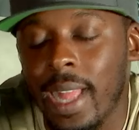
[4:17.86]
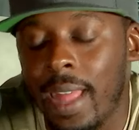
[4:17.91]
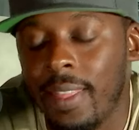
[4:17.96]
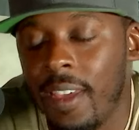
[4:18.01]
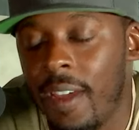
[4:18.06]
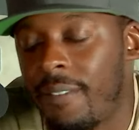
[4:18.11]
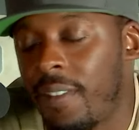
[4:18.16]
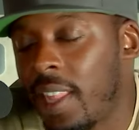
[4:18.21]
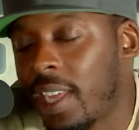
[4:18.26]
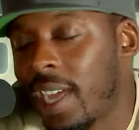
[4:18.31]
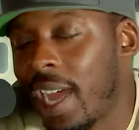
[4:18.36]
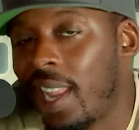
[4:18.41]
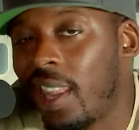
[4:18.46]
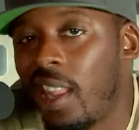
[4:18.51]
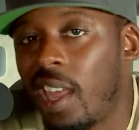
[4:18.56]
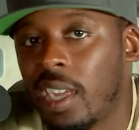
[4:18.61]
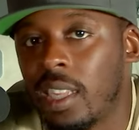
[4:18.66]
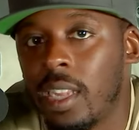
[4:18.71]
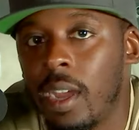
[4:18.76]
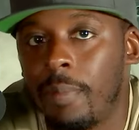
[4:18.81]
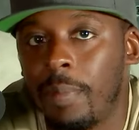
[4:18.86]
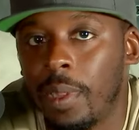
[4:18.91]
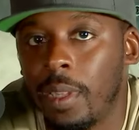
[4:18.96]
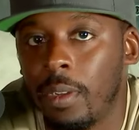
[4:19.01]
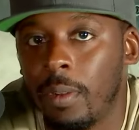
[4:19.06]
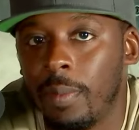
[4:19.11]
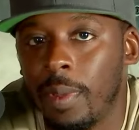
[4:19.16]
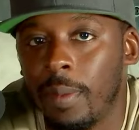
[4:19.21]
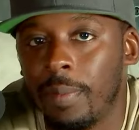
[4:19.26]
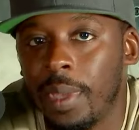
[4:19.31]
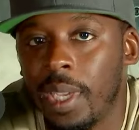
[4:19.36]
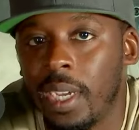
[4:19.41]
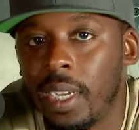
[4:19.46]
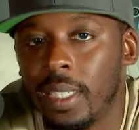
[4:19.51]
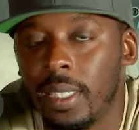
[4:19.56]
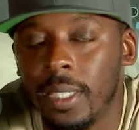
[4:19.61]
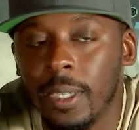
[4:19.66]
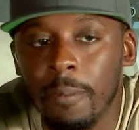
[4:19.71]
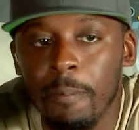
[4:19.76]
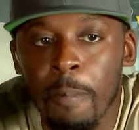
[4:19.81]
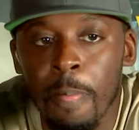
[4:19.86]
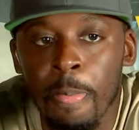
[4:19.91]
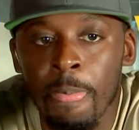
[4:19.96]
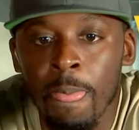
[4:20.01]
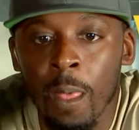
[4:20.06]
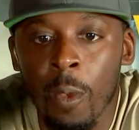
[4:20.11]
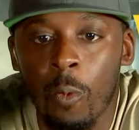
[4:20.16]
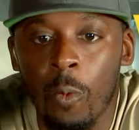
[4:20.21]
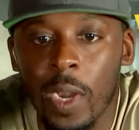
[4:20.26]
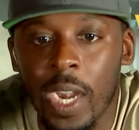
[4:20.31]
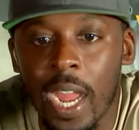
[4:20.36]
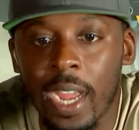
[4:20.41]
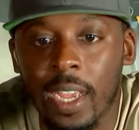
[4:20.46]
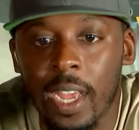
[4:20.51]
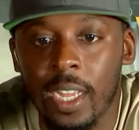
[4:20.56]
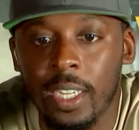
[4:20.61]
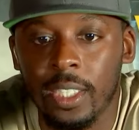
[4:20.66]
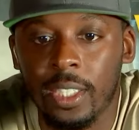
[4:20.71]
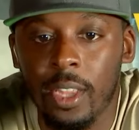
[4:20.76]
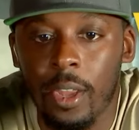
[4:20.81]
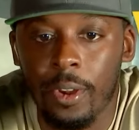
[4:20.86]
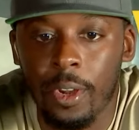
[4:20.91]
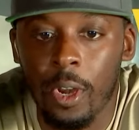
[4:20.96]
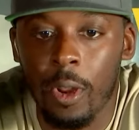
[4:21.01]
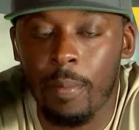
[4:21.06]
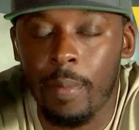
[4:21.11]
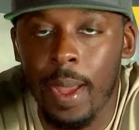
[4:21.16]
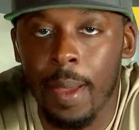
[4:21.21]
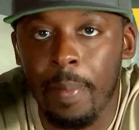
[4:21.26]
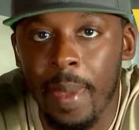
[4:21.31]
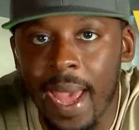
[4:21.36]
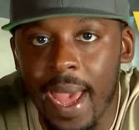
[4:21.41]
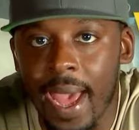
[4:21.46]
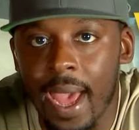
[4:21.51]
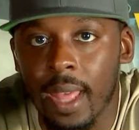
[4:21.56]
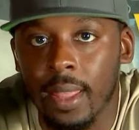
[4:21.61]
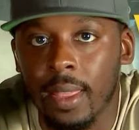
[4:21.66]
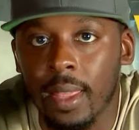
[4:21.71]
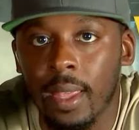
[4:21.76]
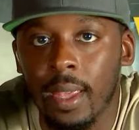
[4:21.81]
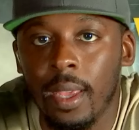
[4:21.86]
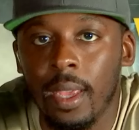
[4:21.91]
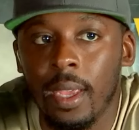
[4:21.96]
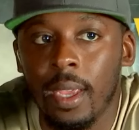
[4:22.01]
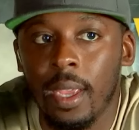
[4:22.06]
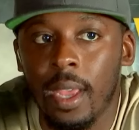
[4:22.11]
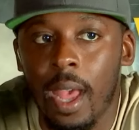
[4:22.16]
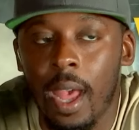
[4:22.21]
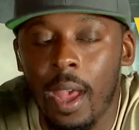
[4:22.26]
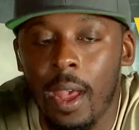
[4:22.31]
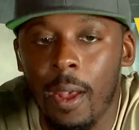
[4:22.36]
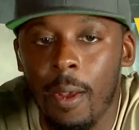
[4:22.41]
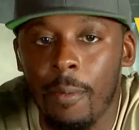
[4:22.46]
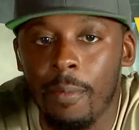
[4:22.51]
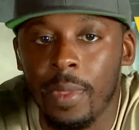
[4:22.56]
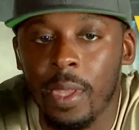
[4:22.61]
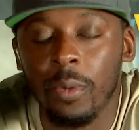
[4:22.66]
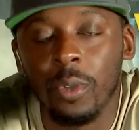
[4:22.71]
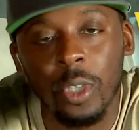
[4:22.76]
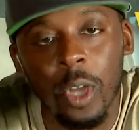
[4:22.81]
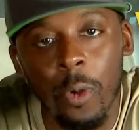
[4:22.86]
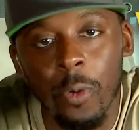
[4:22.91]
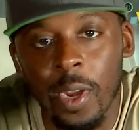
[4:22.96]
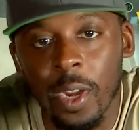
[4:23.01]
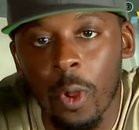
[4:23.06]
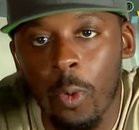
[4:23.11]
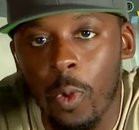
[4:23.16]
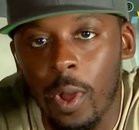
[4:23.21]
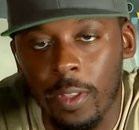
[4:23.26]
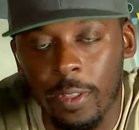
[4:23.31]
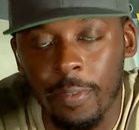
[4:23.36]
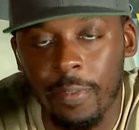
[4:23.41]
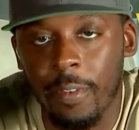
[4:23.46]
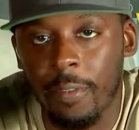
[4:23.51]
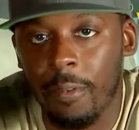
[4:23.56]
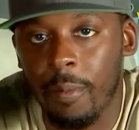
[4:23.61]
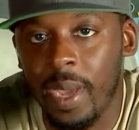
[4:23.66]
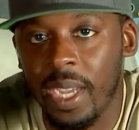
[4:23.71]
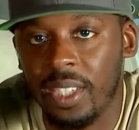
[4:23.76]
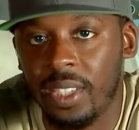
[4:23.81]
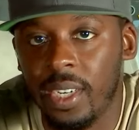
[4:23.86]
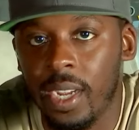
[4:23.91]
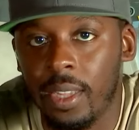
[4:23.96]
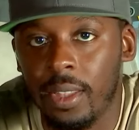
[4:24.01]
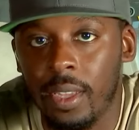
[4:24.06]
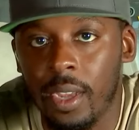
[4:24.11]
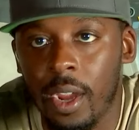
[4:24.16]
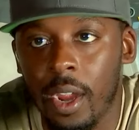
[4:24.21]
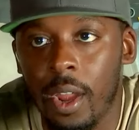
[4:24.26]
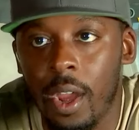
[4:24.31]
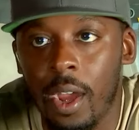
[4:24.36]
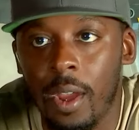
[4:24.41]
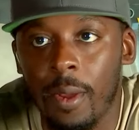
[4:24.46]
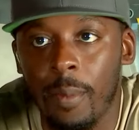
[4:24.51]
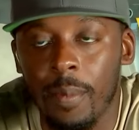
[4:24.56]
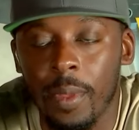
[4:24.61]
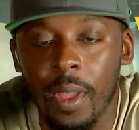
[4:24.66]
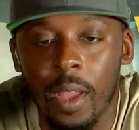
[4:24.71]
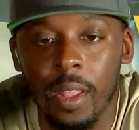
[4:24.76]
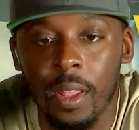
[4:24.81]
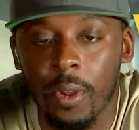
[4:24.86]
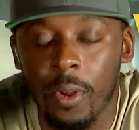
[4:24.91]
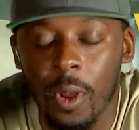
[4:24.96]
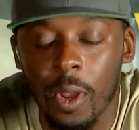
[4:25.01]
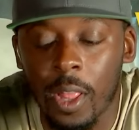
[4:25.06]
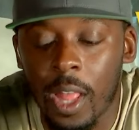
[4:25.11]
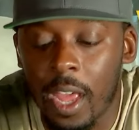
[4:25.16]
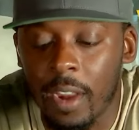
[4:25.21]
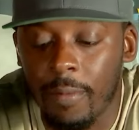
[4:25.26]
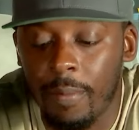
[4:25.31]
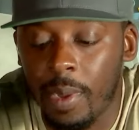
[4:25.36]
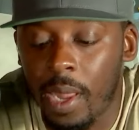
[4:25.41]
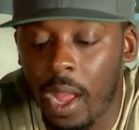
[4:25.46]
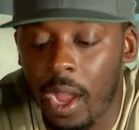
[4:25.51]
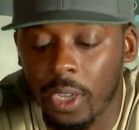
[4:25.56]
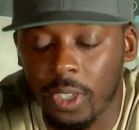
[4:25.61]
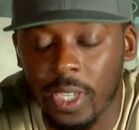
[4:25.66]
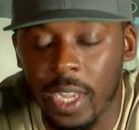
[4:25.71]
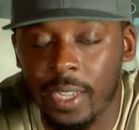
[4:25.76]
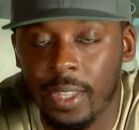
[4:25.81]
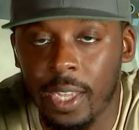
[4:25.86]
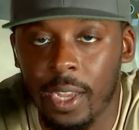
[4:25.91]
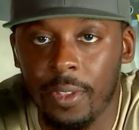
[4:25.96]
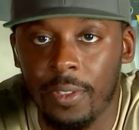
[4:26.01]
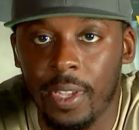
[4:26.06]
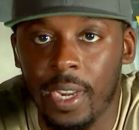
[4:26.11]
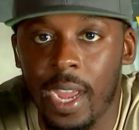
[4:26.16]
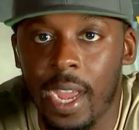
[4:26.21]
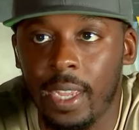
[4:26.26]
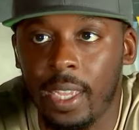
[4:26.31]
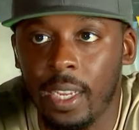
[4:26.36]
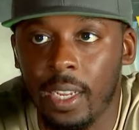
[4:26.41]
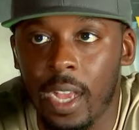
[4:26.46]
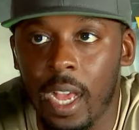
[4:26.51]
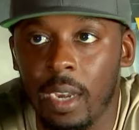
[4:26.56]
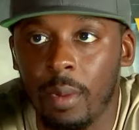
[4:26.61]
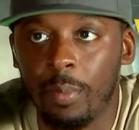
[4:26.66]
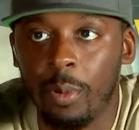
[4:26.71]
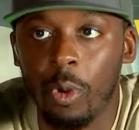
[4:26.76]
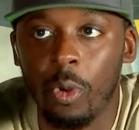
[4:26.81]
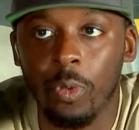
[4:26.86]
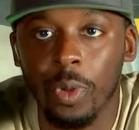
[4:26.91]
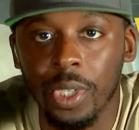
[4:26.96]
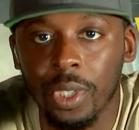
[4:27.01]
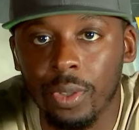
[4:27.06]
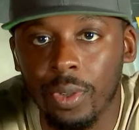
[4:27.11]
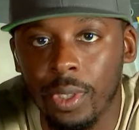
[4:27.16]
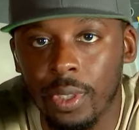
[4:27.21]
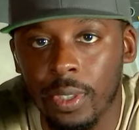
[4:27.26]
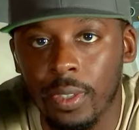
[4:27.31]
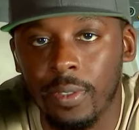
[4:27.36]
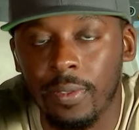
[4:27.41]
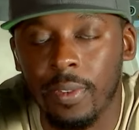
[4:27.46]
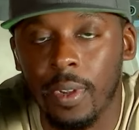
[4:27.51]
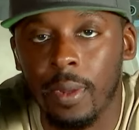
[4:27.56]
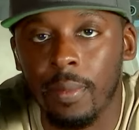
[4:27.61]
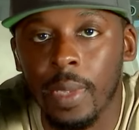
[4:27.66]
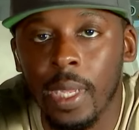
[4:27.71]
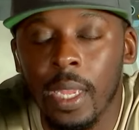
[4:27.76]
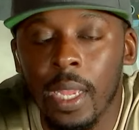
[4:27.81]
I feel like I lucked up a little bit because when I kind of started on my path, um, there was already a wealth of information out there. Um, there are a lot of blogs out there that I could kind of pull resources from,